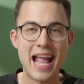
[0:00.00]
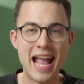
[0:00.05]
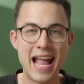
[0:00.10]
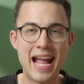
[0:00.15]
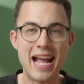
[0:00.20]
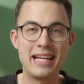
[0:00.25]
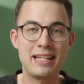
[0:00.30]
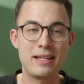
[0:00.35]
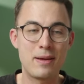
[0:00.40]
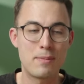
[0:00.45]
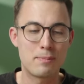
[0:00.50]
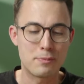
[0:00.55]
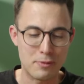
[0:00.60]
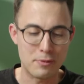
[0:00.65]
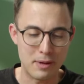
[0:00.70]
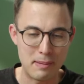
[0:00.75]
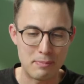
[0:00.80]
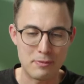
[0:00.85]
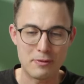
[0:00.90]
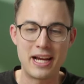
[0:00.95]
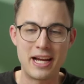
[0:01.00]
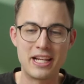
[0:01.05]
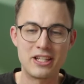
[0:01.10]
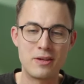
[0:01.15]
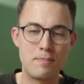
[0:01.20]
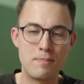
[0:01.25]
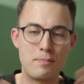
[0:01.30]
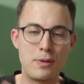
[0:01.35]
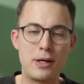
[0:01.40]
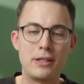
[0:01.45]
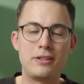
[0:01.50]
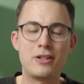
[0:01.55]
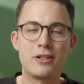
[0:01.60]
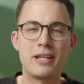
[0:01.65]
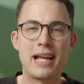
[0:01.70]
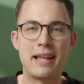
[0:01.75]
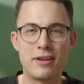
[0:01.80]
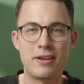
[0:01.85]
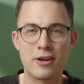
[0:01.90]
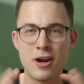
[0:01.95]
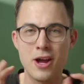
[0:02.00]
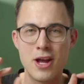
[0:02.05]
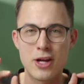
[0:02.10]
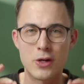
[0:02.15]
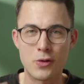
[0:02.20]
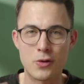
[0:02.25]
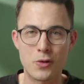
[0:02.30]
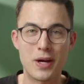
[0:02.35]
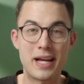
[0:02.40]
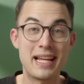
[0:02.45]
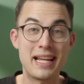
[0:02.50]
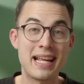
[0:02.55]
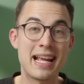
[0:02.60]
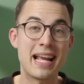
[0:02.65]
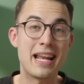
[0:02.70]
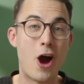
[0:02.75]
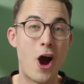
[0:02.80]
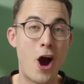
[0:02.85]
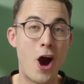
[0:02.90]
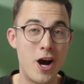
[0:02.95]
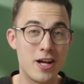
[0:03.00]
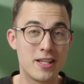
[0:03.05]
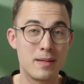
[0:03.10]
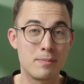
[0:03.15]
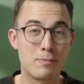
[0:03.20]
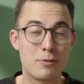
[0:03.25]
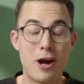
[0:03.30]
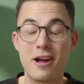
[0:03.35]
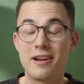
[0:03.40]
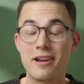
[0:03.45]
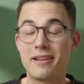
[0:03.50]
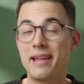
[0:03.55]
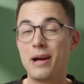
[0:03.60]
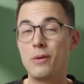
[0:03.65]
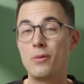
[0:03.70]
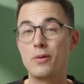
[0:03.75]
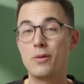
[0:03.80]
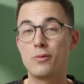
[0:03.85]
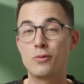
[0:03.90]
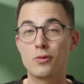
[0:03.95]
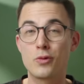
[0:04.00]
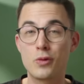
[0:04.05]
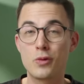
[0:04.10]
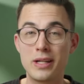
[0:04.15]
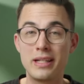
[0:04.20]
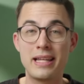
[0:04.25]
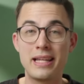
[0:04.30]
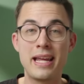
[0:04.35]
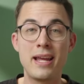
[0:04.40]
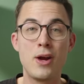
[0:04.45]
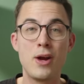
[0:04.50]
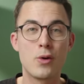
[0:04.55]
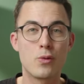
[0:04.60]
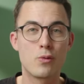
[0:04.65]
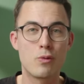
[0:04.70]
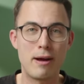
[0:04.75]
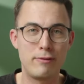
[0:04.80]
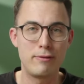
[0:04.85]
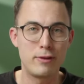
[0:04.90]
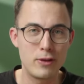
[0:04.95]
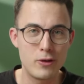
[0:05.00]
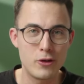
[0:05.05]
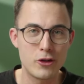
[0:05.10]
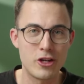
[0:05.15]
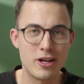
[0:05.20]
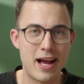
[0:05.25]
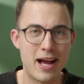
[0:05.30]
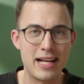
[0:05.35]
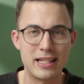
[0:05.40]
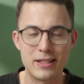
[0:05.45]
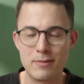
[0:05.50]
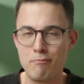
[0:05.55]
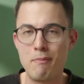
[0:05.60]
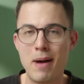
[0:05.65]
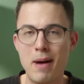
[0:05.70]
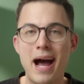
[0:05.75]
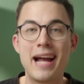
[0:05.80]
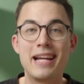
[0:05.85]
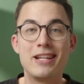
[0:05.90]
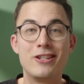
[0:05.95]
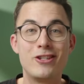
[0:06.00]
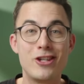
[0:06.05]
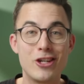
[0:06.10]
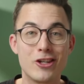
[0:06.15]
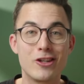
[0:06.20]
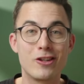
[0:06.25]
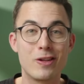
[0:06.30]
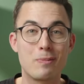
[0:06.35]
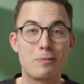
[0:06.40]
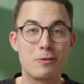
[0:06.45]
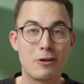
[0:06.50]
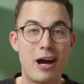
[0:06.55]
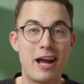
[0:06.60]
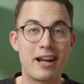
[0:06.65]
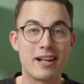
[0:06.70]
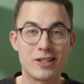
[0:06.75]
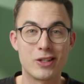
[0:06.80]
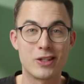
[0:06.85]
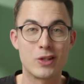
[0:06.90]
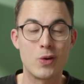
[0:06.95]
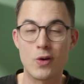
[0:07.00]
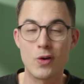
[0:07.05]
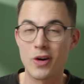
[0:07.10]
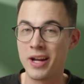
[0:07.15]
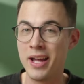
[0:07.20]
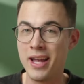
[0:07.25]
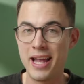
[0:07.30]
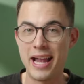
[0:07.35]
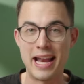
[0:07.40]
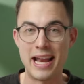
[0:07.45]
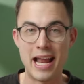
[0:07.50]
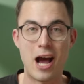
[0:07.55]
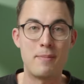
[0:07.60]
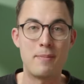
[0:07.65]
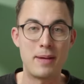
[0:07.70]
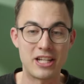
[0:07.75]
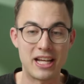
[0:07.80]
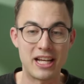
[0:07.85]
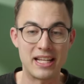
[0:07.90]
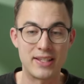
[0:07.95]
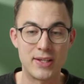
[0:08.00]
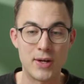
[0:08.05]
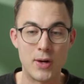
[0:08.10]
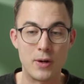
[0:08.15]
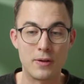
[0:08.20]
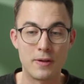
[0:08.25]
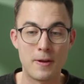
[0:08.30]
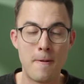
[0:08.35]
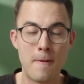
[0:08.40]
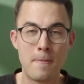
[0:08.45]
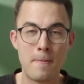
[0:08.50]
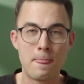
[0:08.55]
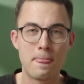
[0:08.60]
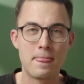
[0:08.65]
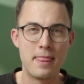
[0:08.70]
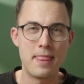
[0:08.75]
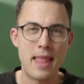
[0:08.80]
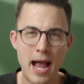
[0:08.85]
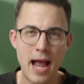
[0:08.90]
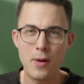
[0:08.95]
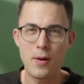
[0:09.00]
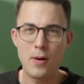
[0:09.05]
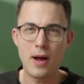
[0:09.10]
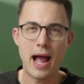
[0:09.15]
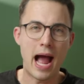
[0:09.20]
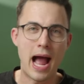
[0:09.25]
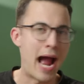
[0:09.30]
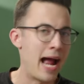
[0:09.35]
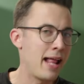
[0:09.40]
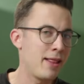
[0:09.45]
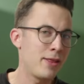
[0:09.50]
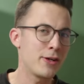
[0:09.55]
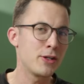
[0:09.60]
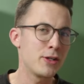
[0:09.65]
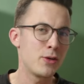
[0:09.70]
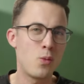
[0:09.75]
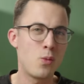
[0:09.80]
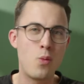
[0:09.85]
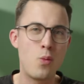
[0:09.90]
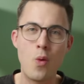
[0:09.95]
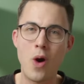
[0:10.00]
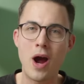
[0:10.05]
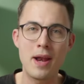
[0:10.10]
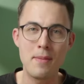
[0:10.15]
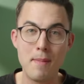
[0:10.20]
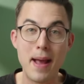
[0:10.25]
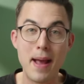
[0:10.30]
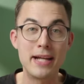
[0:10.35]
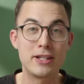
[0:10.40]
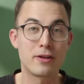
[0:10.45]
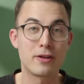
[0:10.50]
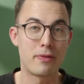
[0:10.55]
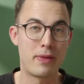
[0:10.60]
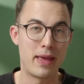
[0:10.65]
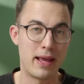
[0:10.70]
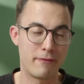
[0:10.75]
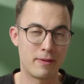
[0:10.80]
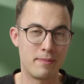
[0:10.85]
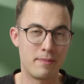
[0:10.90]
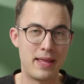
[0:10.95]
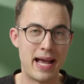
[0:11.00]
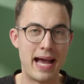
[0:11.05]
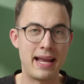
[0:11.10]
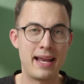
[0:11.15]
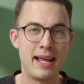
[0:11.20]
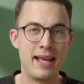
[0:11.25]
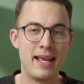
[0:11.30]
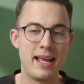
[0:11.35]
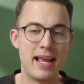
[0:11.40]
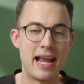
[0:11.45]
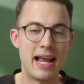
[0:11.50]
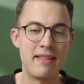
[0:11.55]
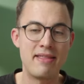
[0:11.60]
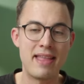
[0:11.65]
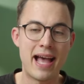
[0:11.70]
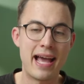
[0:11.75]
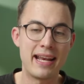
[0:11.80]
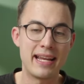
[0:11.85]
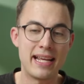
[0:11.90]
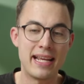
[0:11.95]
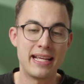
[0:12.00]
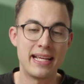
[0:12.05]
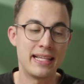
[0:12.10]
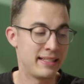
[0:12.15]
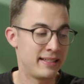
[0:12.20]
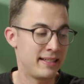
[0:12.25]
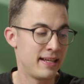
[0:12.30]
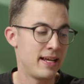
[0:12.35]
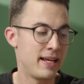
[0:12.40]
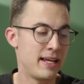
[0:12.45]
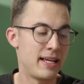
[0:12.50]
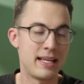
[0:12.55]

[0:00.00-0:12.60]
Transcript: and preparation put together, creating an awesome product that would really revolutionize my digital product store and how much I sold. Now, I learned one major thing from that, and that is